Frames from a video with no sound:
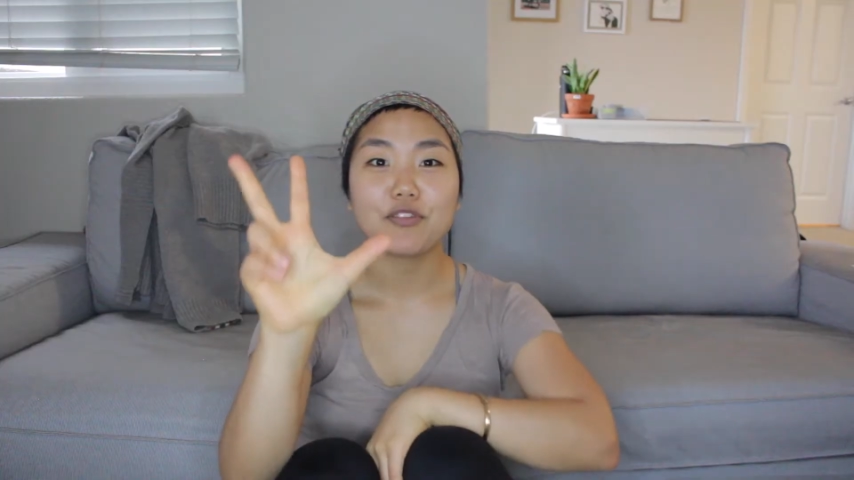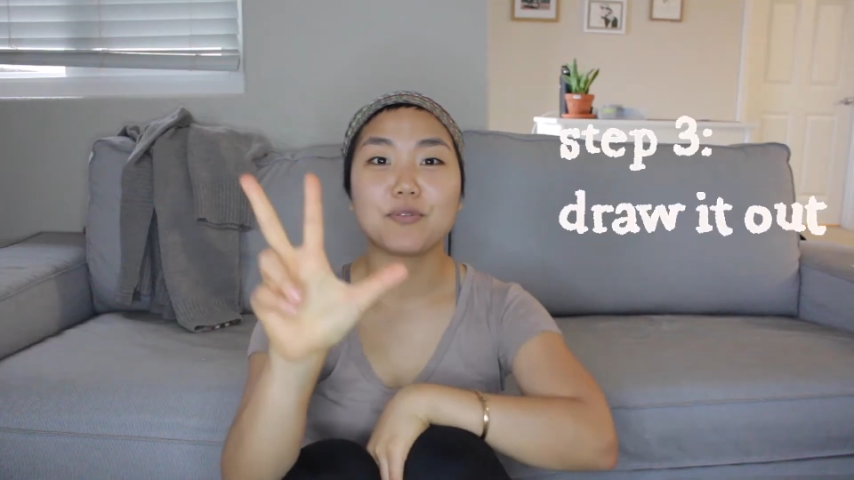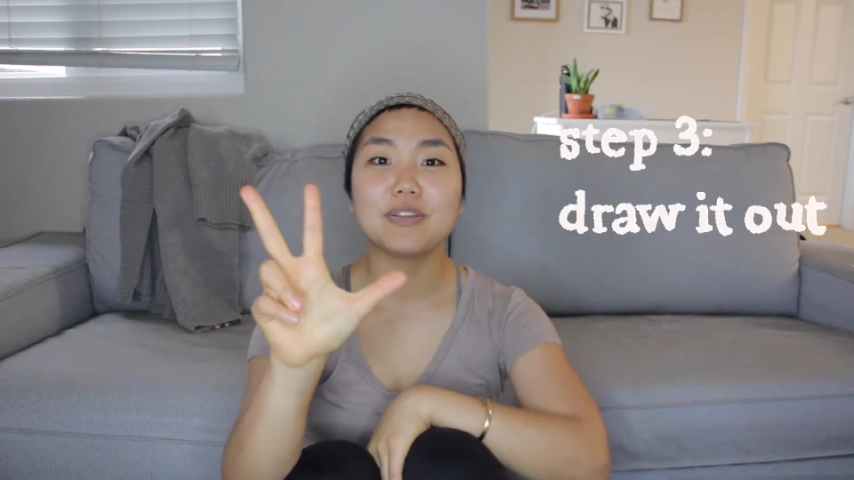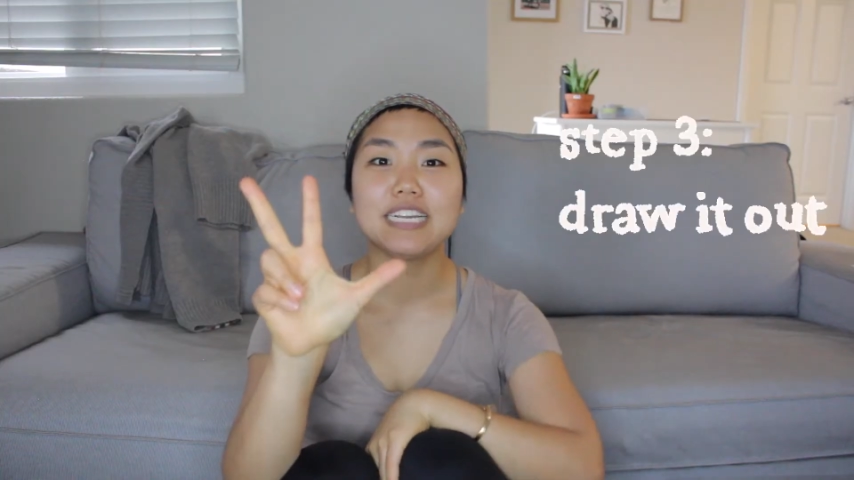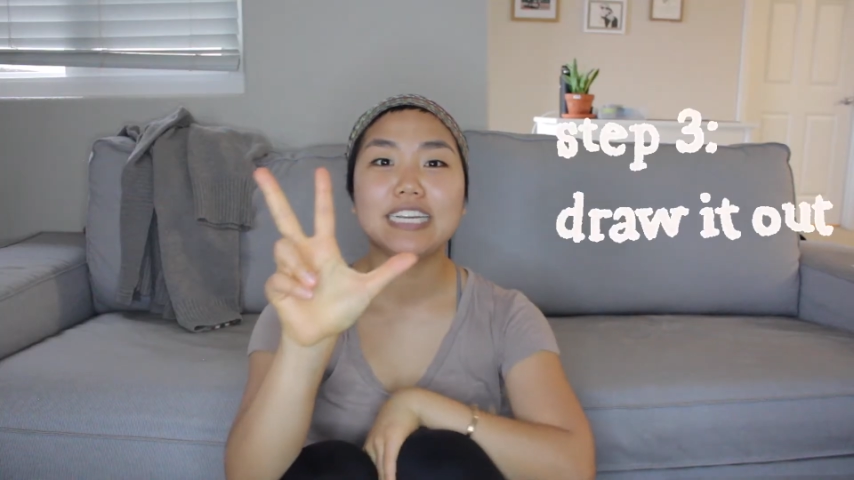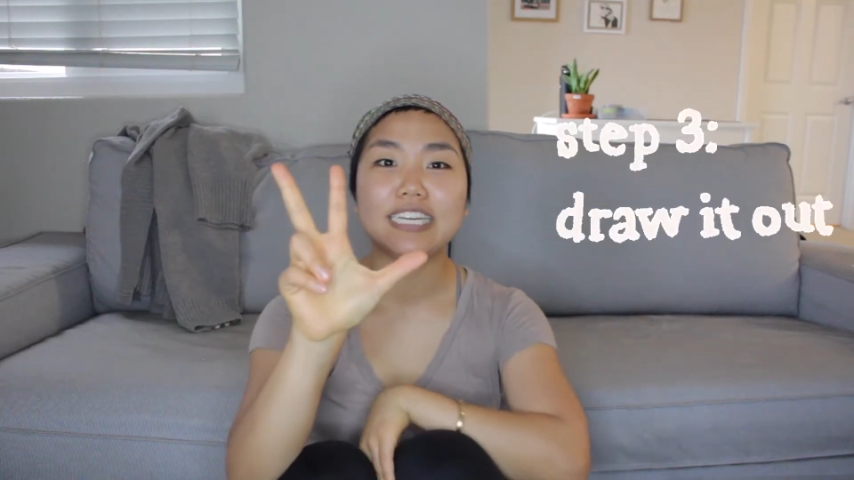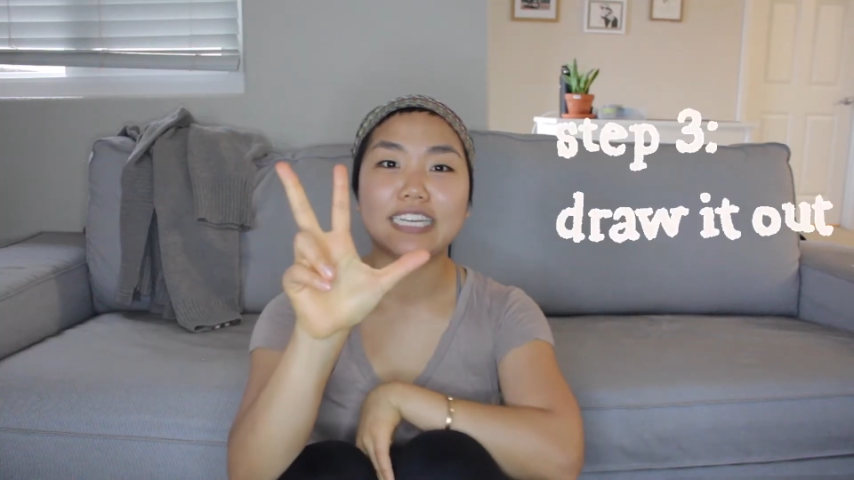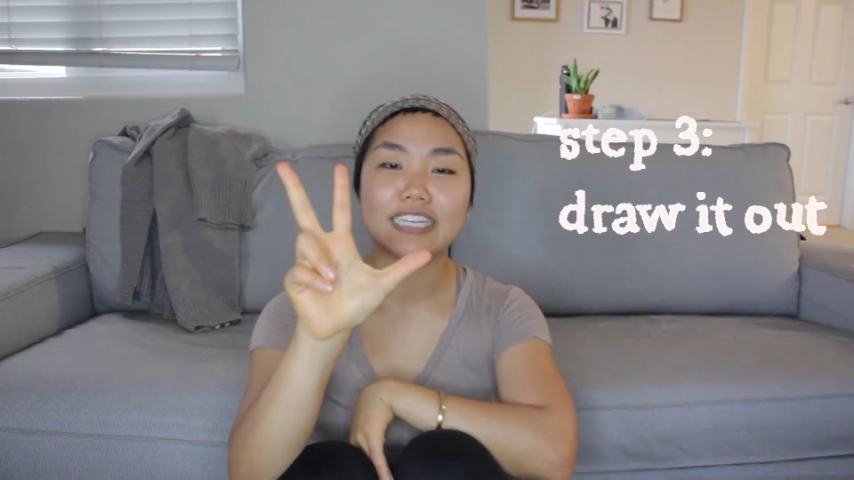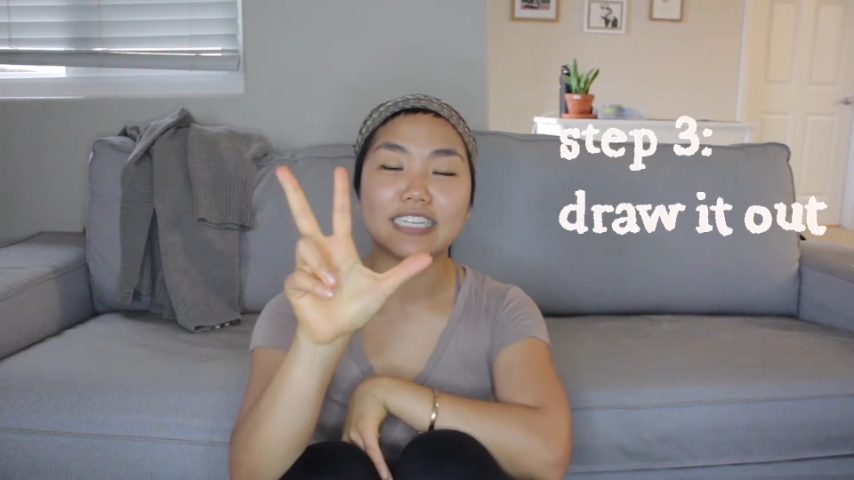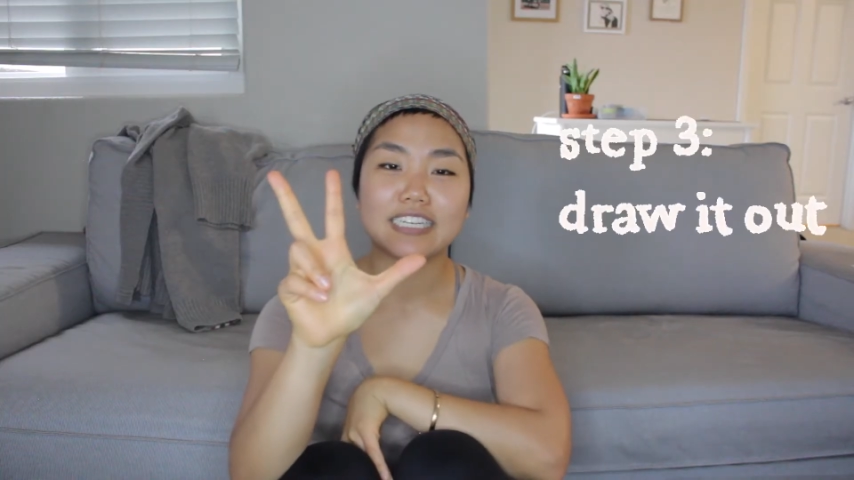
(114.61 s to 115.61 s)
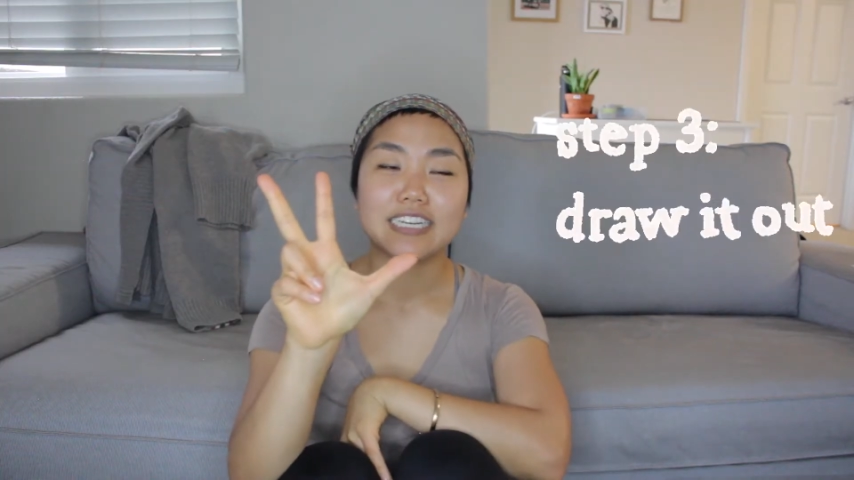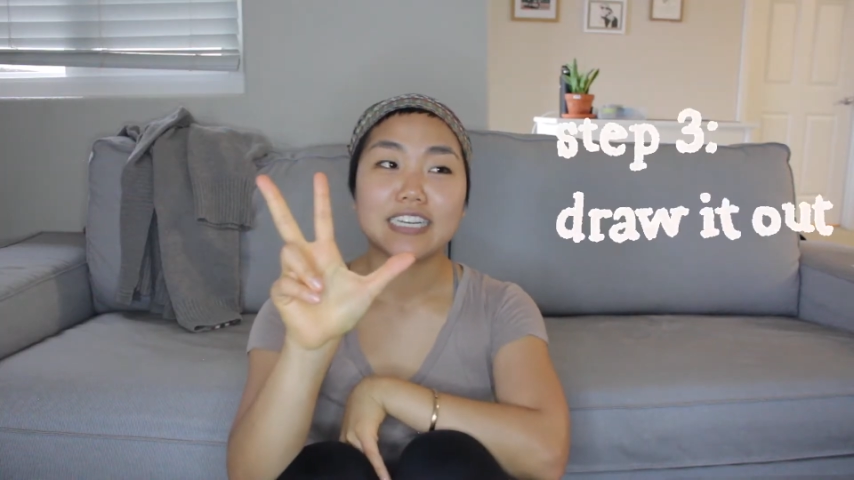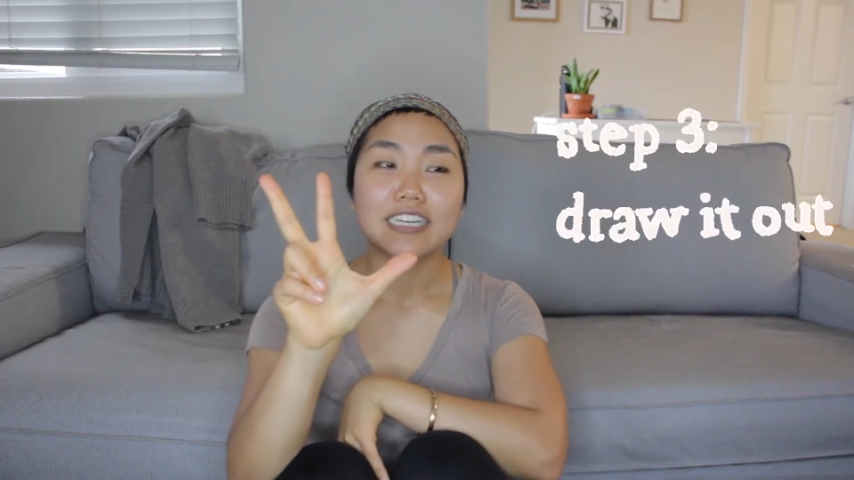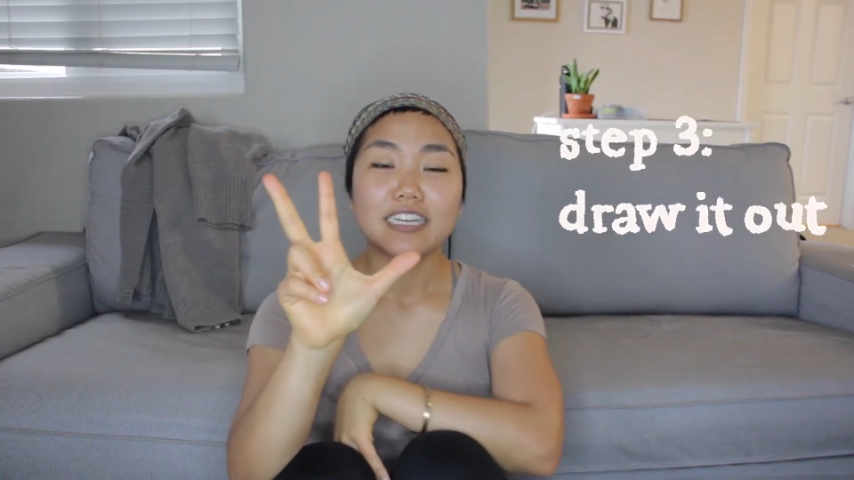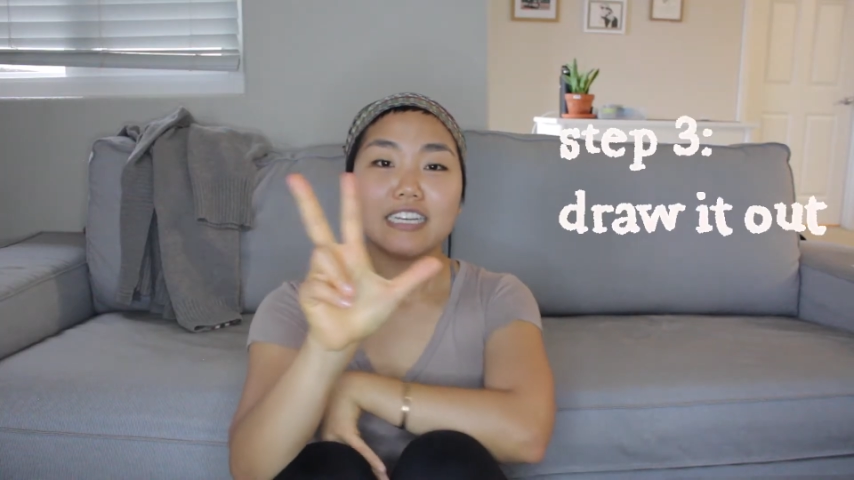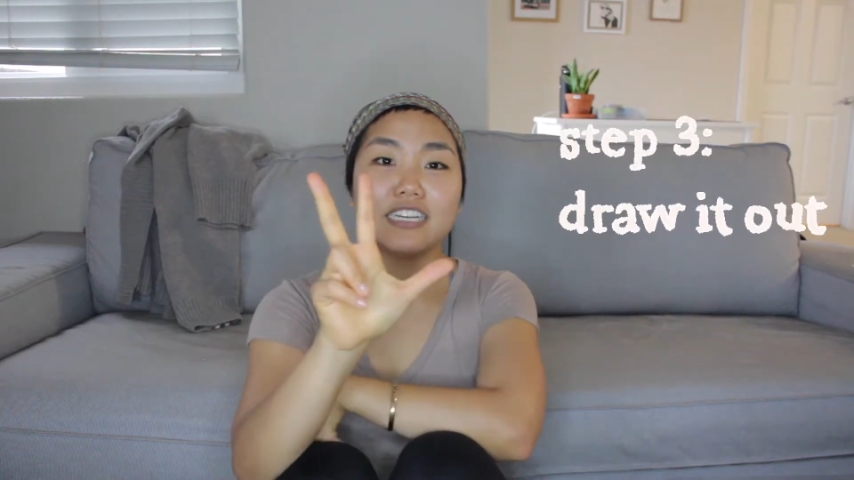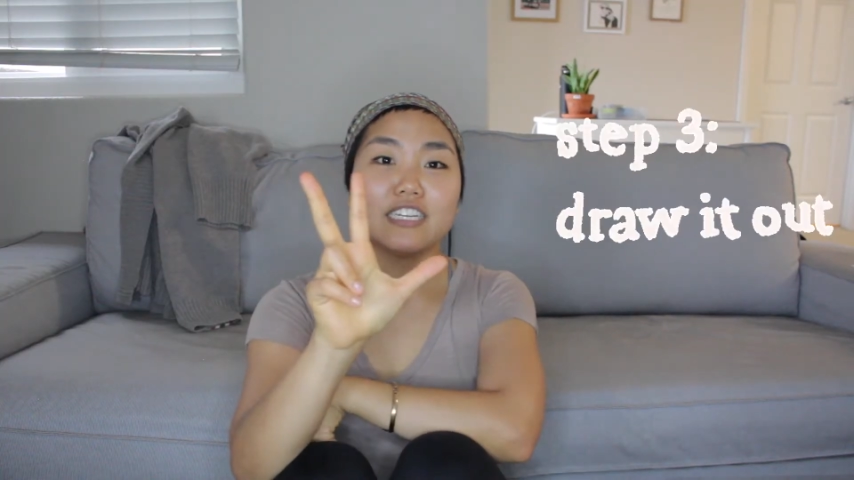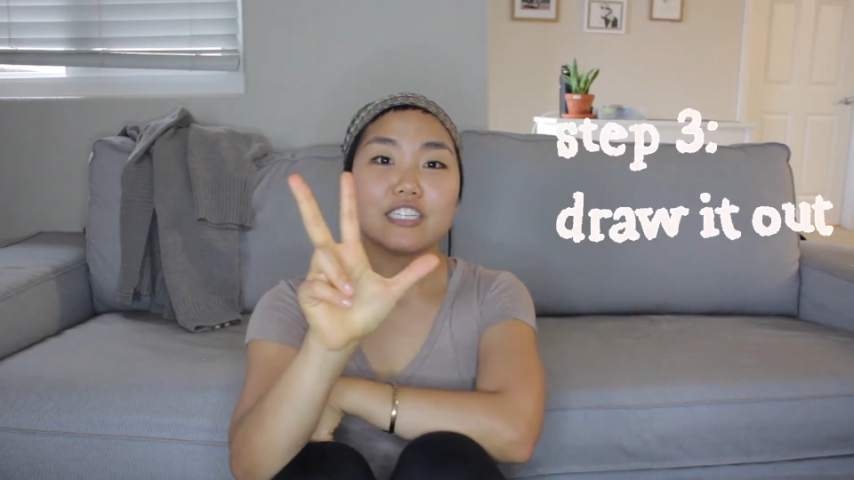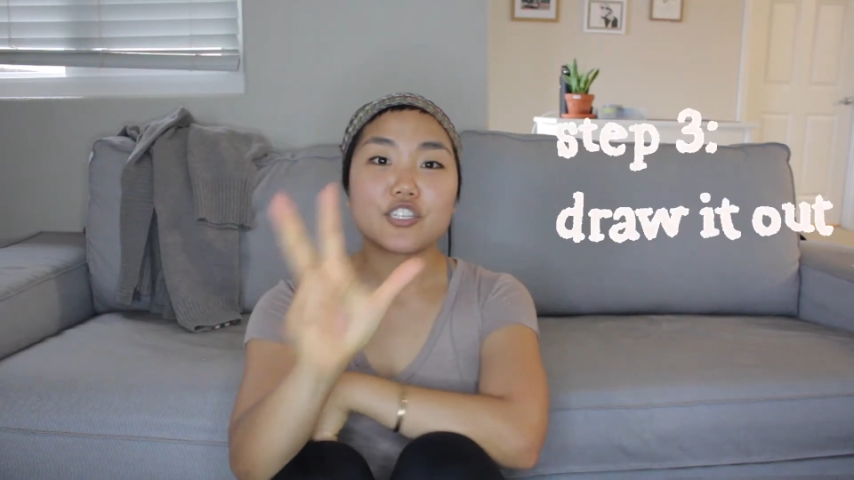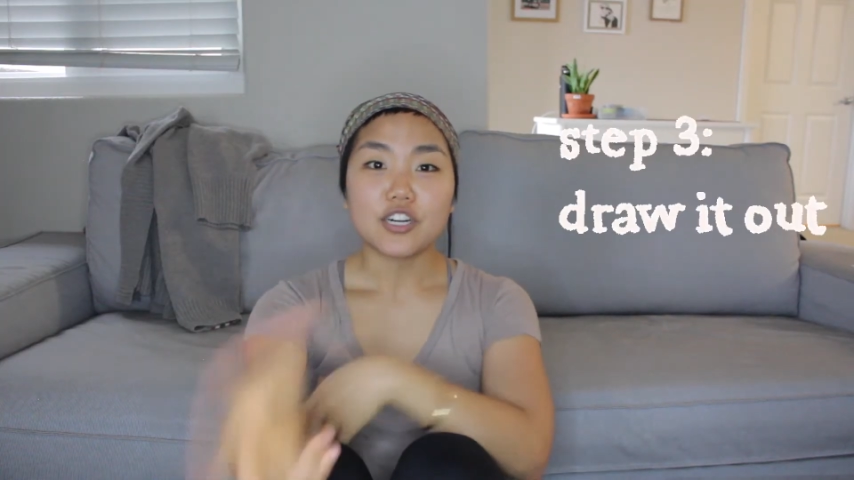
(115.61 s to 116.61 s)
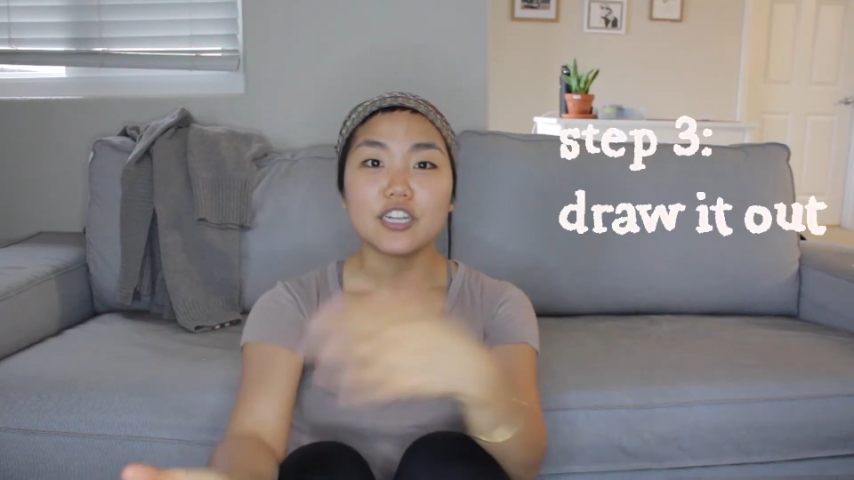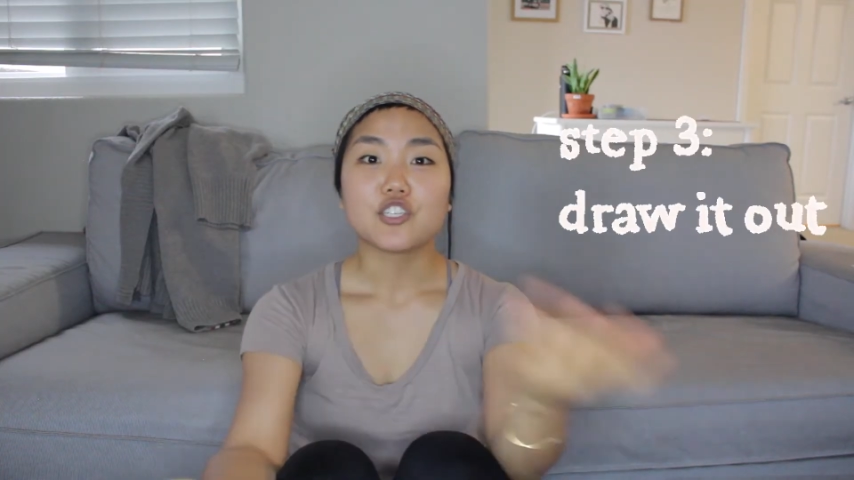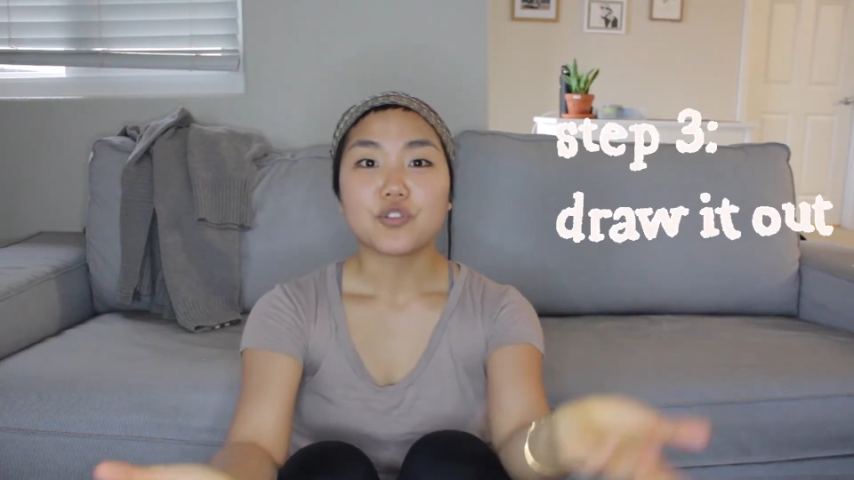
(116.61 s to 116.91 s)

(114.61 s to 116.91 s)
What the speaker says: 3, start